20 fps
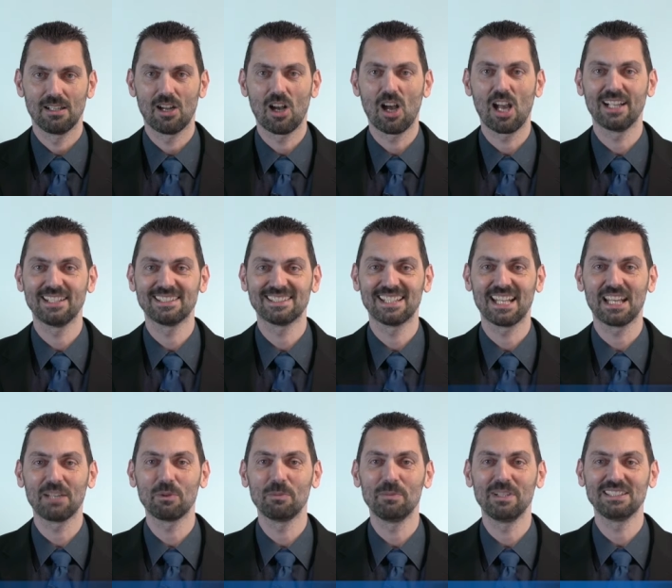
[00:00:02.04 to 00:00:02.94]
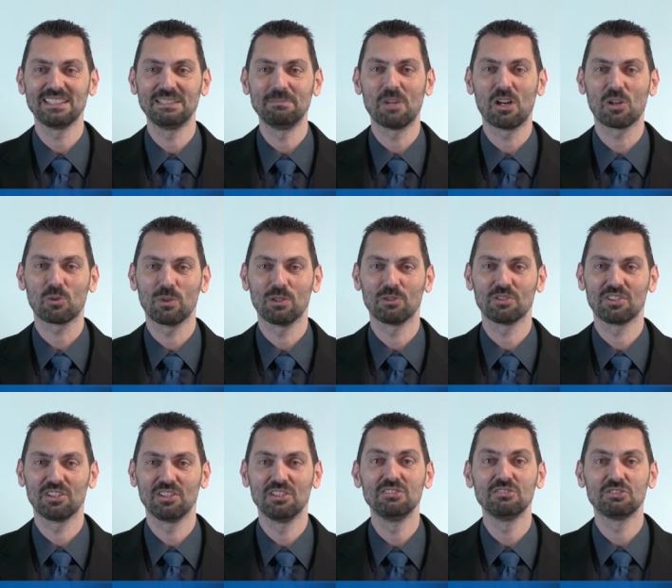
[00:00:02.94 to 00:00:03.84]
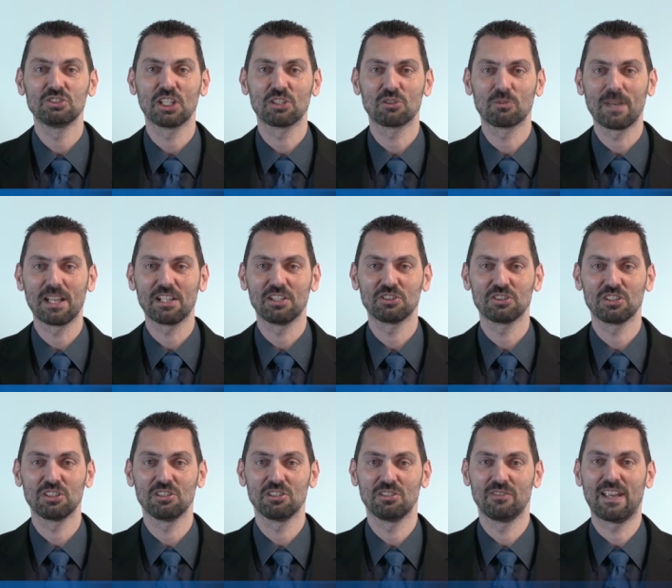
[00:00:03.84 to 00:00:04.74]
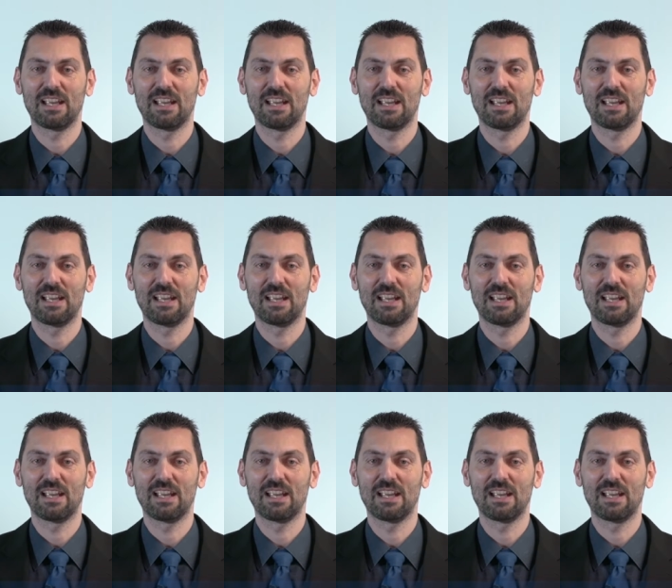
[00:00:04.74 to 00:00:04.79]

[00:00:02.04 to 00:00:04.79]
Hi, today we're meeting Mark Wilson, General Manager of